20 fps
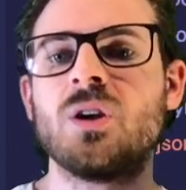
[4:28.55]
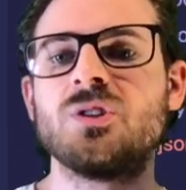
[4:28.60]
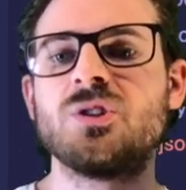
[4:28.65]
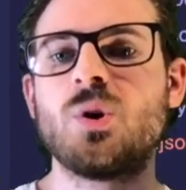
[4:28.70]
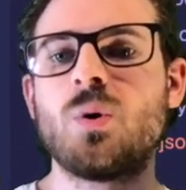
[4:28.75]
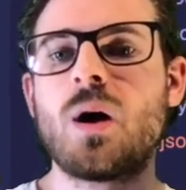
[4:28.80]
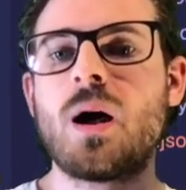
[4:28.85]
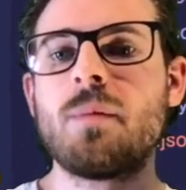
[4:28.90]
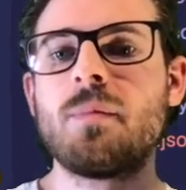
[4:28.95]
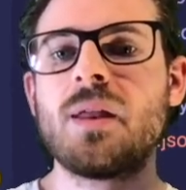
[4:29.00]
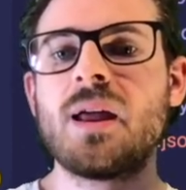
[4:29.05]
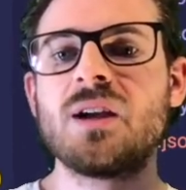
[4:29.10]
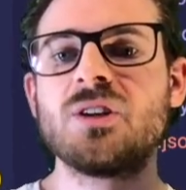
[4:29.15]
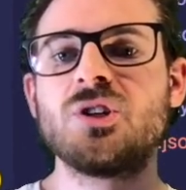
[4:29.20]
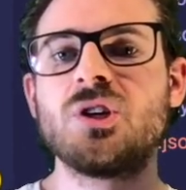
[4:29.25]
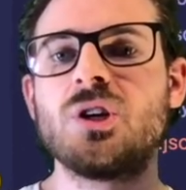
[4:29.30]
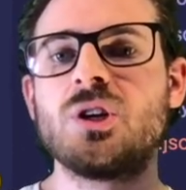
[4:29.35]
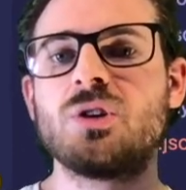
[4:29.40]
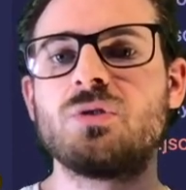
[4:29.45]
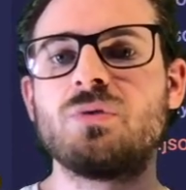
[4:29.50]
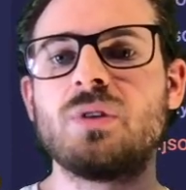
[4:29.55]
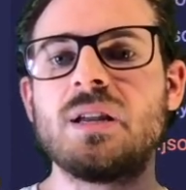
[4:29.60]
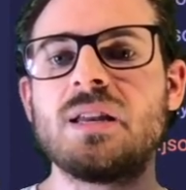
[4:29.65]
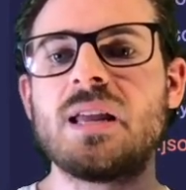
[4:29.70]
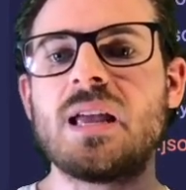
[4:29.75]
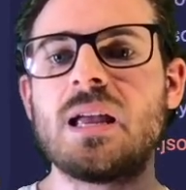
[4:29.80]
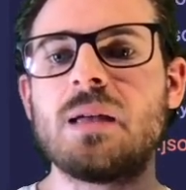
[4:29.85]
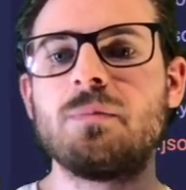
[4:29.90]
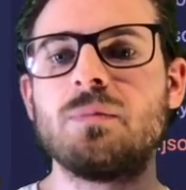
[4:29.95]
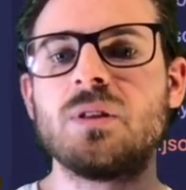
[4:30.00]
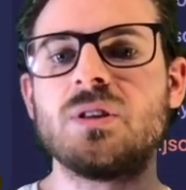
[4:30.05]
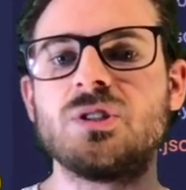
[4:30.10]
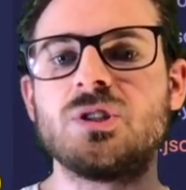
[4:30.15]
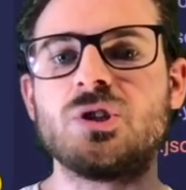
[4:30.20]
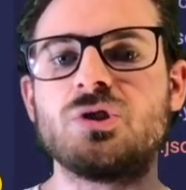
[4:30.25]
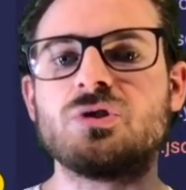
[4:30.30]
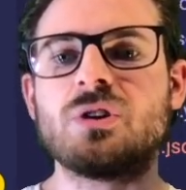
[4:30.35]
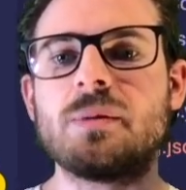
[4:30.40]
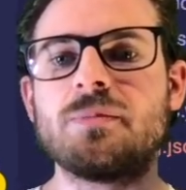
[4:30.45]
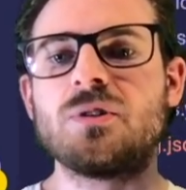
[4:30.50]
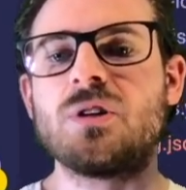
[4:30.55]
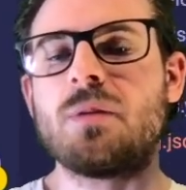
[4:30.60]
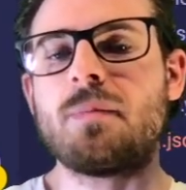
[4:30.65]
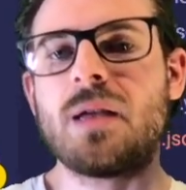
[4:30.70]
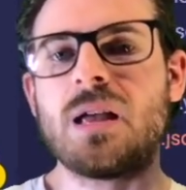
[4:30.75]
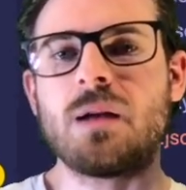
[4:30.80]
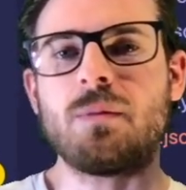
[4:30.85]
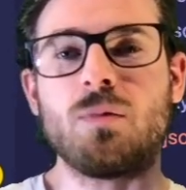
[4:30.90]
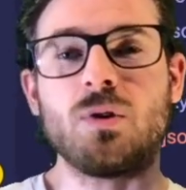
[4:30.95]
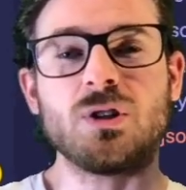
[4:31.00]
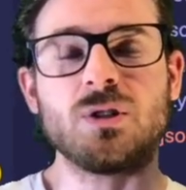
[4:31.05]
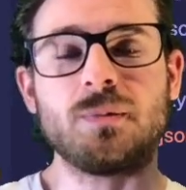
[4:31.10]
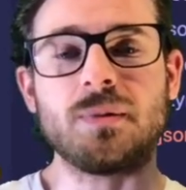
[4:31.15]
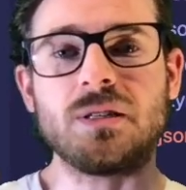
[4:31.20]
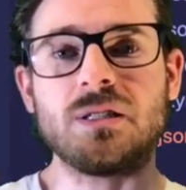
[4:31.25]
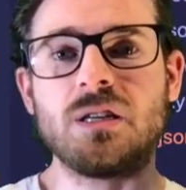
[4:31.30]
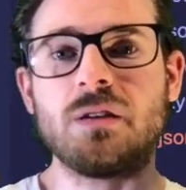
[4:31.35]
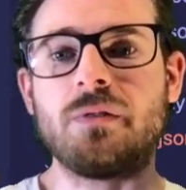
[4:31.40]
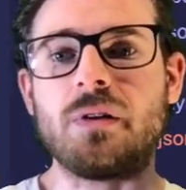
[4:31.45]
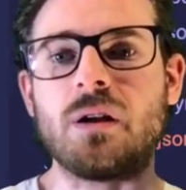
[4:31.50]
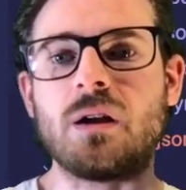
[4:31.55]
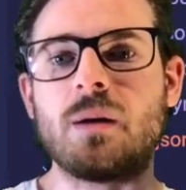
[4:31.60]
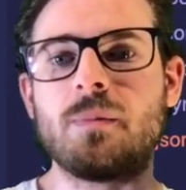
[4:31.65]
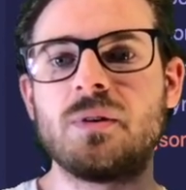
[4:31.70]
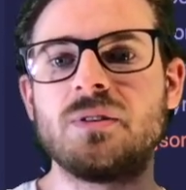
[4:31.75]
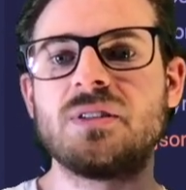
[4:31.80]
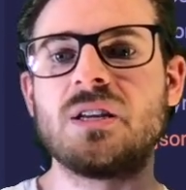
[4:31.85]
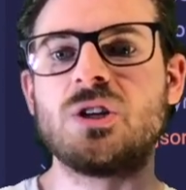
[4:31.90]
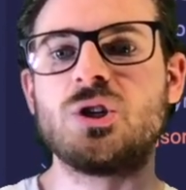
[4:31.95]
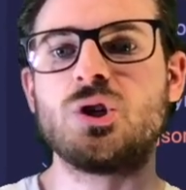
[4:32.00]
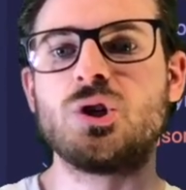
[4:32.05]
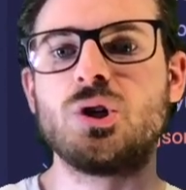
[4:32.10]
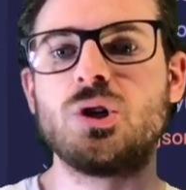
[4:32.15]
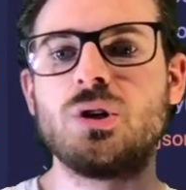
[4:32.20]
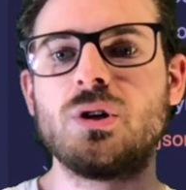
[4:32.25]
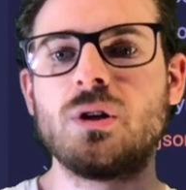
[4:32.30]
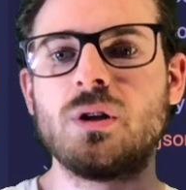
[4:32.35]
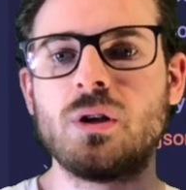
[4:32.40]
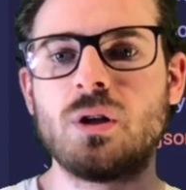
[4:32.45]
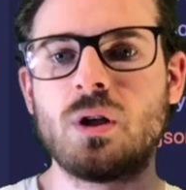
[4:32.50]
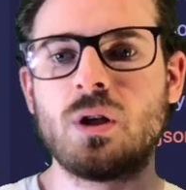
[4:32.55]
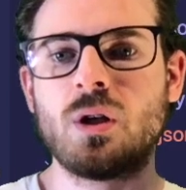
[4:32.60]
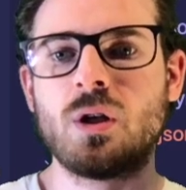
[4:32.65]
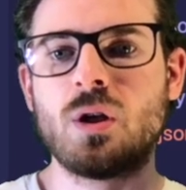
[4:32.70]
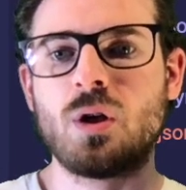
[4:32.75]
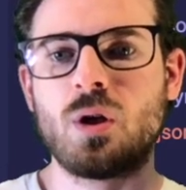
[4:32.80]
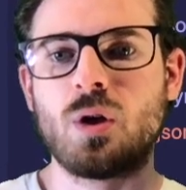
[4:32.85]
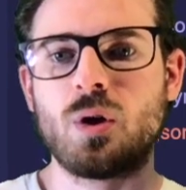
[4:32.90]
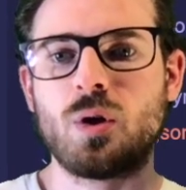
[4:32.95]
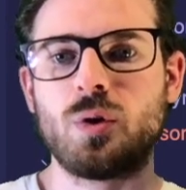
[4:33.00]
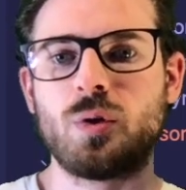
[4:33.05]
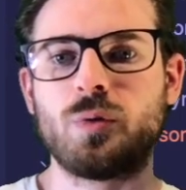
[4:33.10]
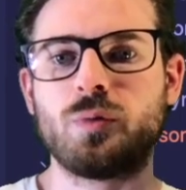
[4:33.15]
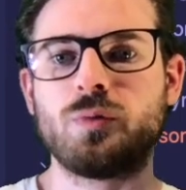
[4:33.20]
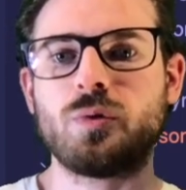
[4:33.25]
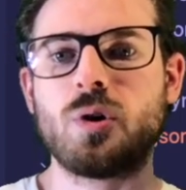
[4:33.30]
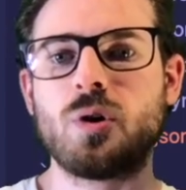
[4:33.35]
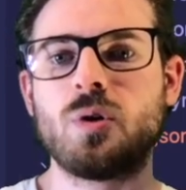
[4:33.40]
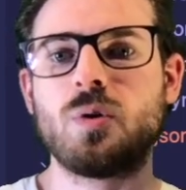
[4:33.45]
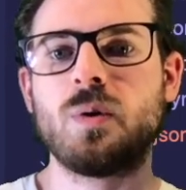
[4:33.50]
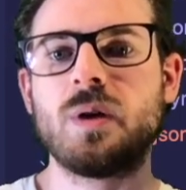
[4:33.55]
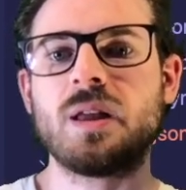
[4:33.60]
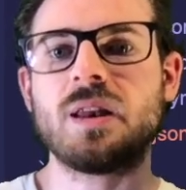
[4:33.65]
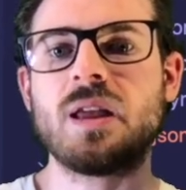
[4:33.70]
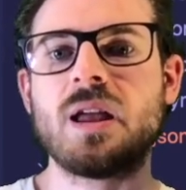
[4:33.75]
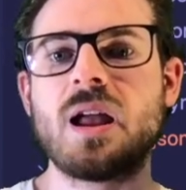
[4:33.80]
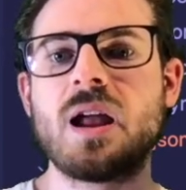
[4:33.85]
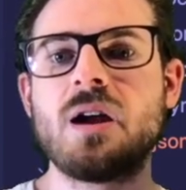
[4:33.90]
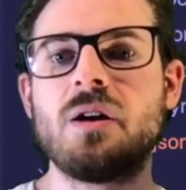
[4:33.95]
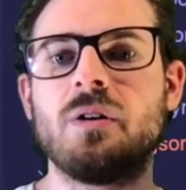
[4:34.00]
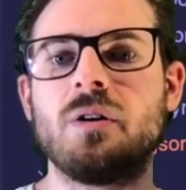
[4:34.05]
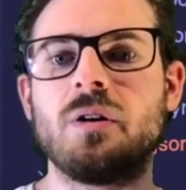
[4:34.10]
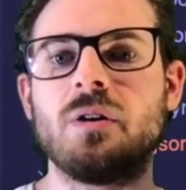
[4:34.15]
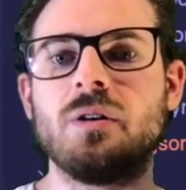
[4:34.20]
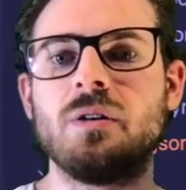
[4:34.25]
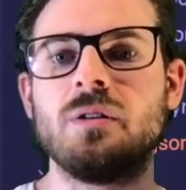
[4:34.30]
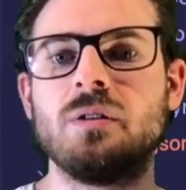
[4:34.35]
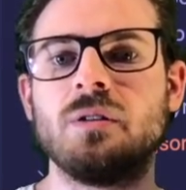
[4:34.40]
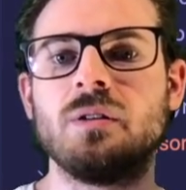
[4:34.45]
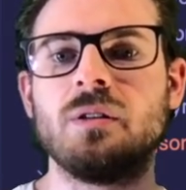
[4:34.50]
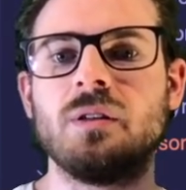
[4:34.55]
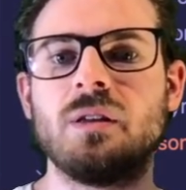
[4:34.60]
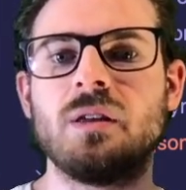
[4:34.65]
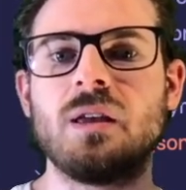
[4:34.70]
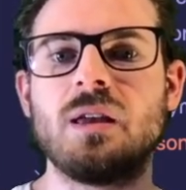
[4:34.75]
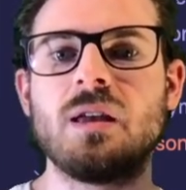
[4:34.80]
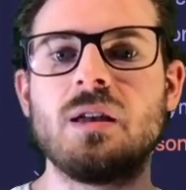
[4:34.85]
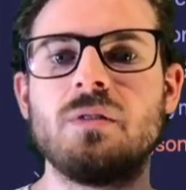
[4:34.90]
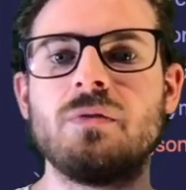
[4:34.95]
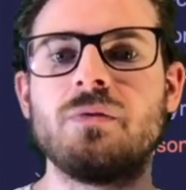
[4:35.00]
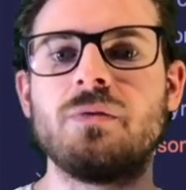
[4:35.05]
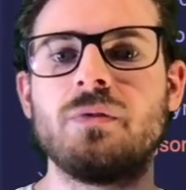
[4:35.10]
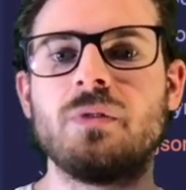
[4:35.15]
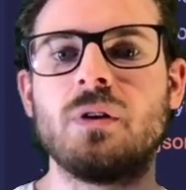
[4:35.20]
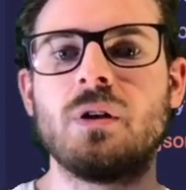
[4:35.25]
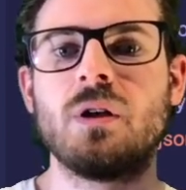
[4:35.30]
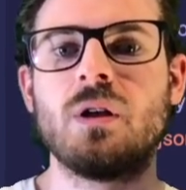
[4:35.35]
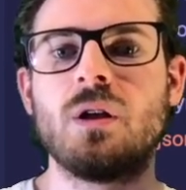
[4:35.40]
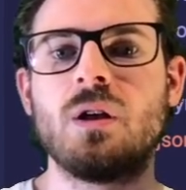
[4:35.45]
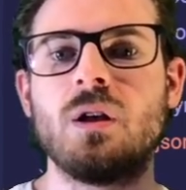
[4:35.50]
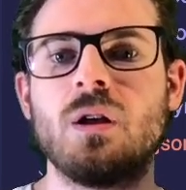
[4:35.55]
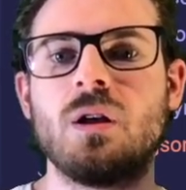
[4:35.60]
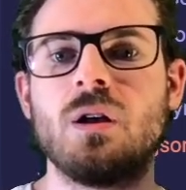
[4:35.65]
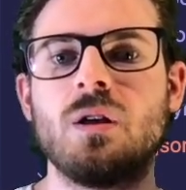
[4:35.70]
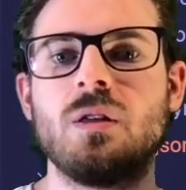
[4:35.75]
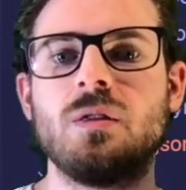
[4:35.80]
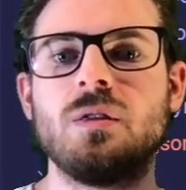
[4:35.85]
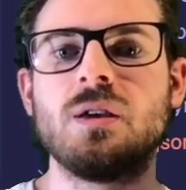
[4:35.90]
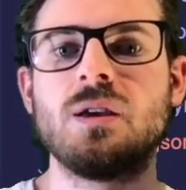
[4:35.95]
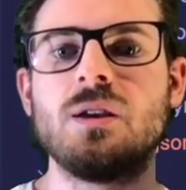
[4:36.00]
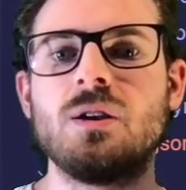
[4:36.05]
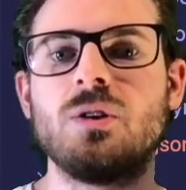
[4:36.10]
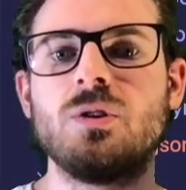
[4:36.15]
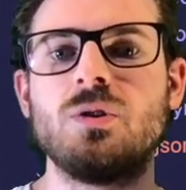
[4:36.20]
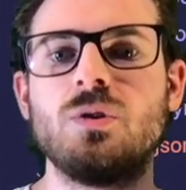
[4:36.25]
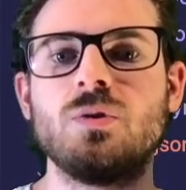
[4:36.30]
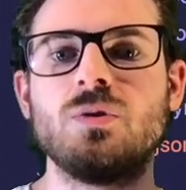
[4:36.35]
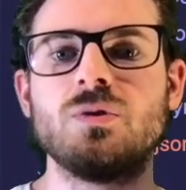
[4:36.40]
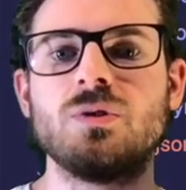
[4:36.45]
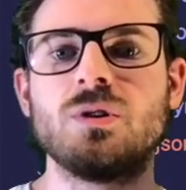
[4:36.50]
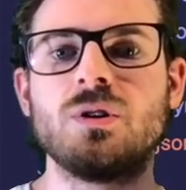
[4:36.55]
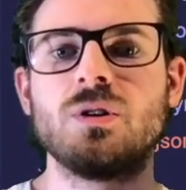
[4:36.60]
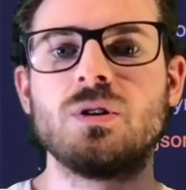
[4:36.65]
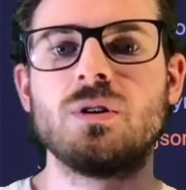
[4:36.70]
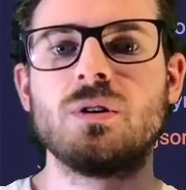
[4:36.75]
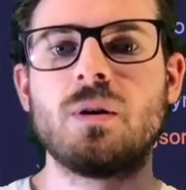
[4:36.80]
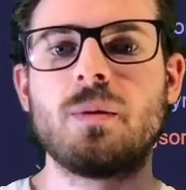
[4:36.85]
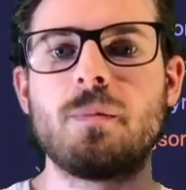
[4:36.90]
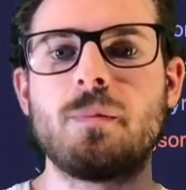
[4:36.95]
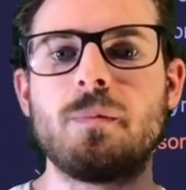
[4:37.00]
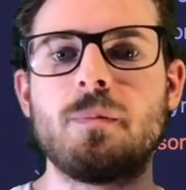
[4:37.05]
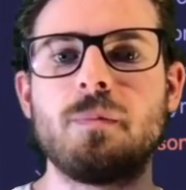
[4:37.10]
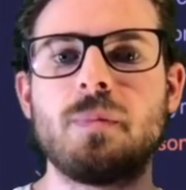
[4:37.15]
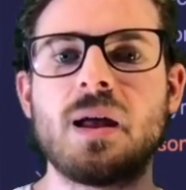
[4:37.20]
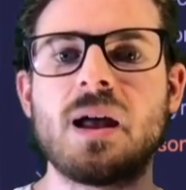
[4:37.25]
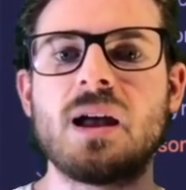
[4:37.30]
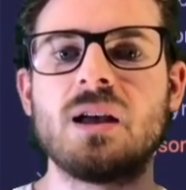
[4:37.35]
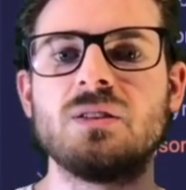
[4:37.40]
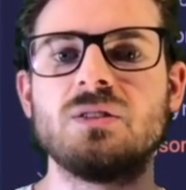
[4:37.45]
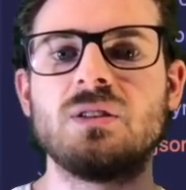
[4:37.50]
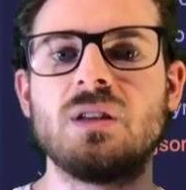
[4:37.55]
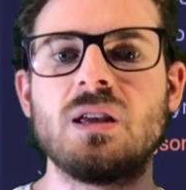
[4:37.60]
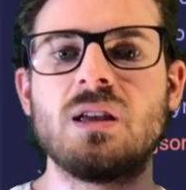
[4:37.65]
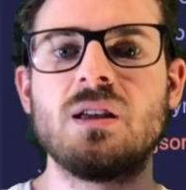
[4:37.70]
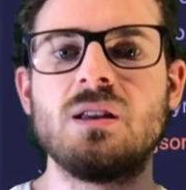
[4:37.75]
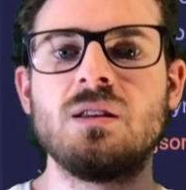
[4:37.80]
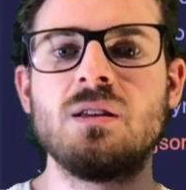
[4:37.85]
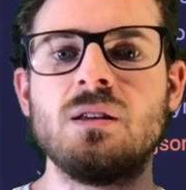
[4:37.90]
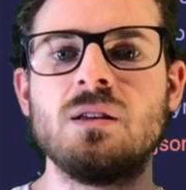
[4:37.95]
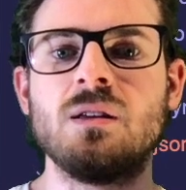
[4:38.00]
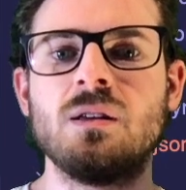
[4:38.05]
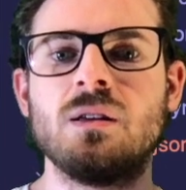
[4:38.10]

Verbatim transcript: So I'm actually going to rename this description to make it more specific. I'm going to say should throw an error if the user passed in,